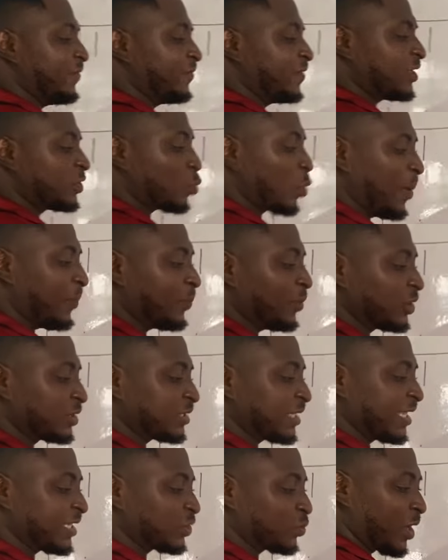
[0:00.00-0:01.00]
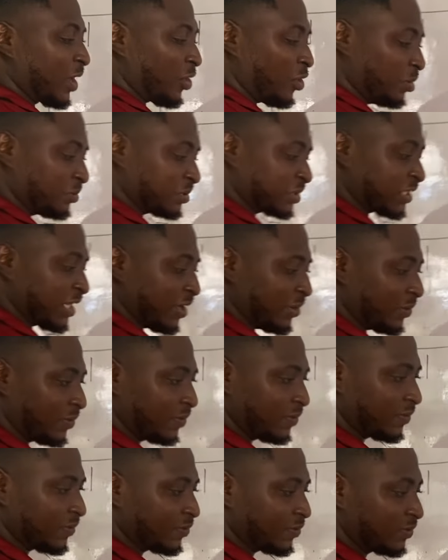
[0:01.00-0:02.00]
if this 1 plus x squared comes down.
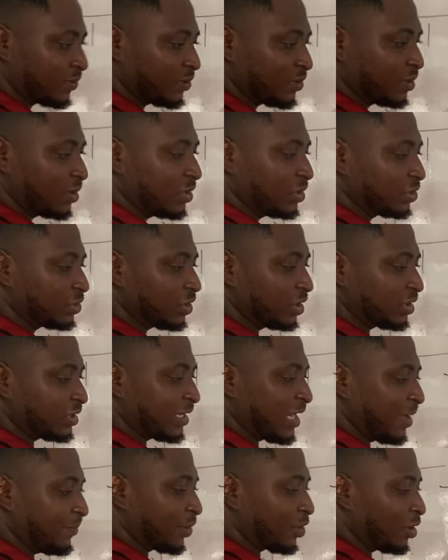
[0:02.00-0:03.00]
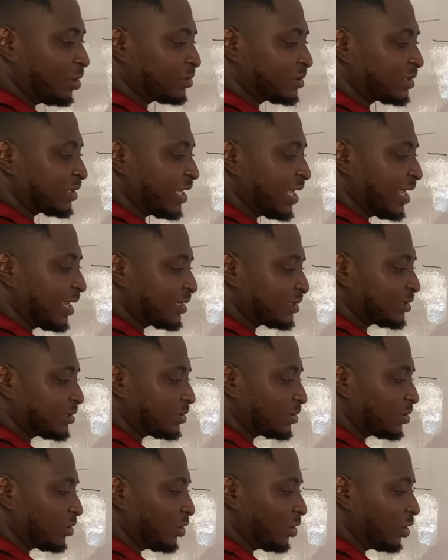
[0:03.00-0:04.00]
So it now becomes
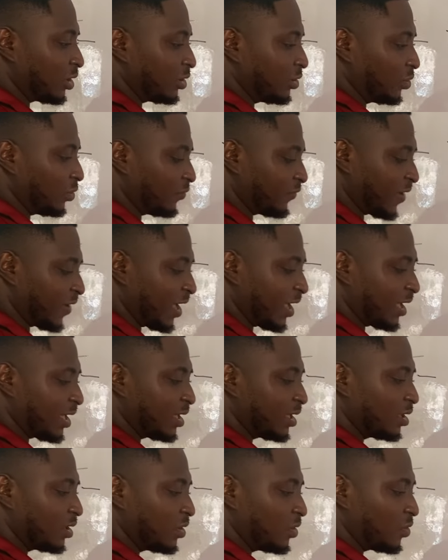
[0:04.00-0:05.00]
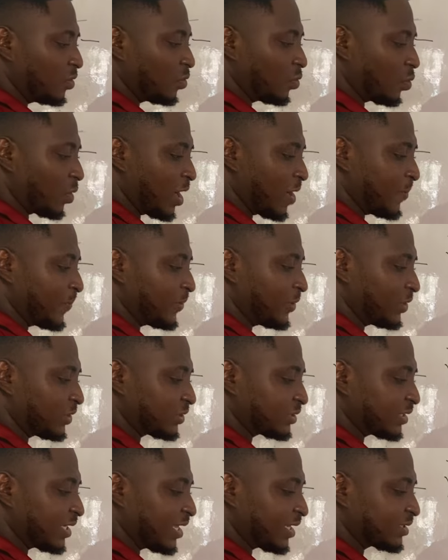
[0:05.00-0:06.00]
x all over 1
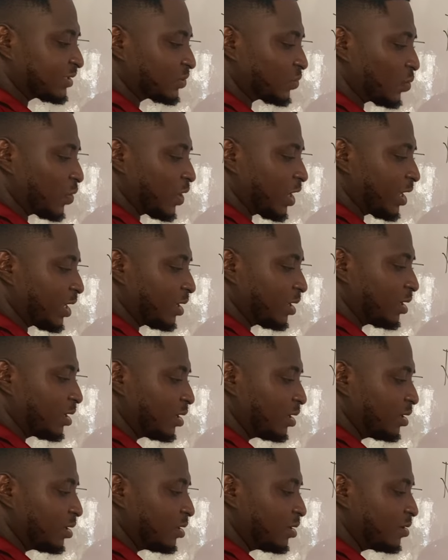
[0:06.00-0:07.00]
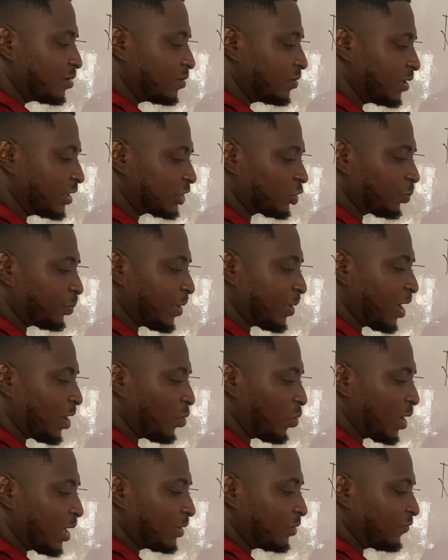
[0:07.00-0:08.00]
plus x squared raised to power
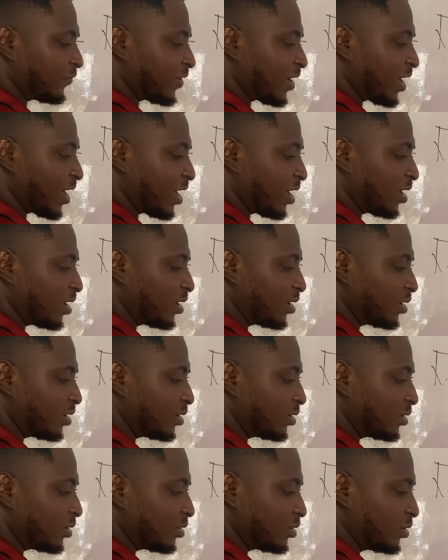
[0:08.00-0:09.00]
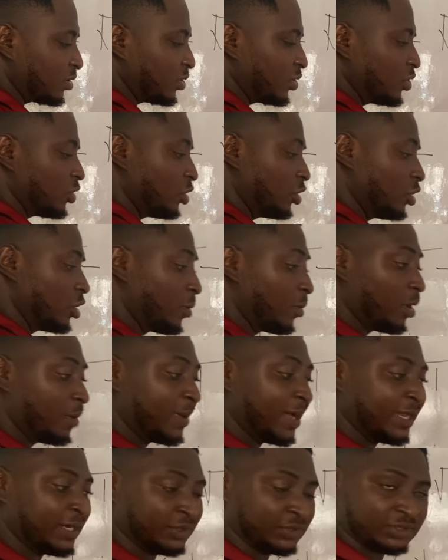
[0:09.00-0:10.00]
1 over no more
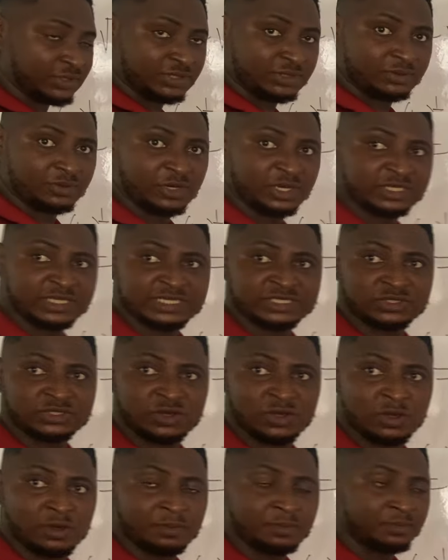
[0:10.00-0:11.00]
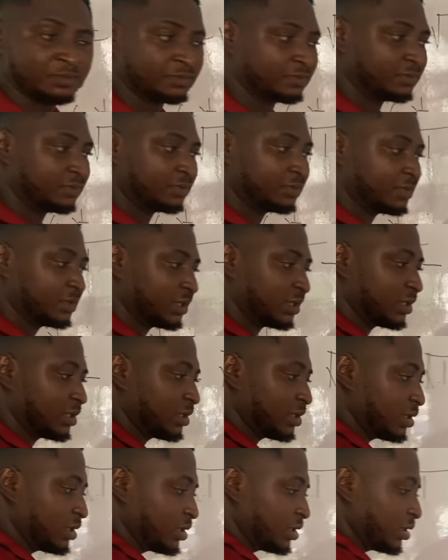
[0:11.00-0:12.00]
minus because it has come
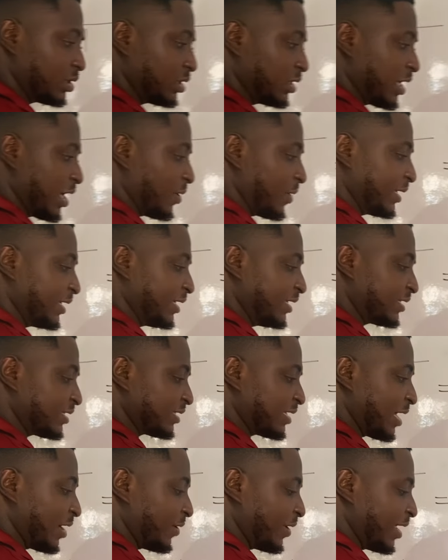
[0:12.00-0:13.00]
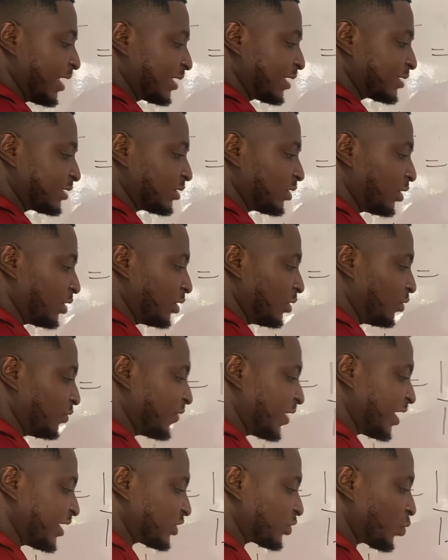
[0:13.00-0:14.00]
down. And this now x all
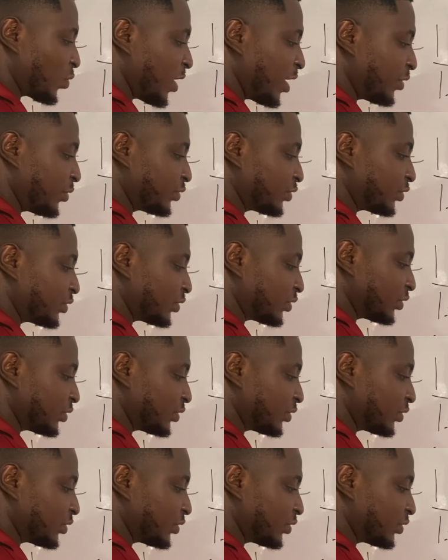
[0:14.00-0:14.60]
over square root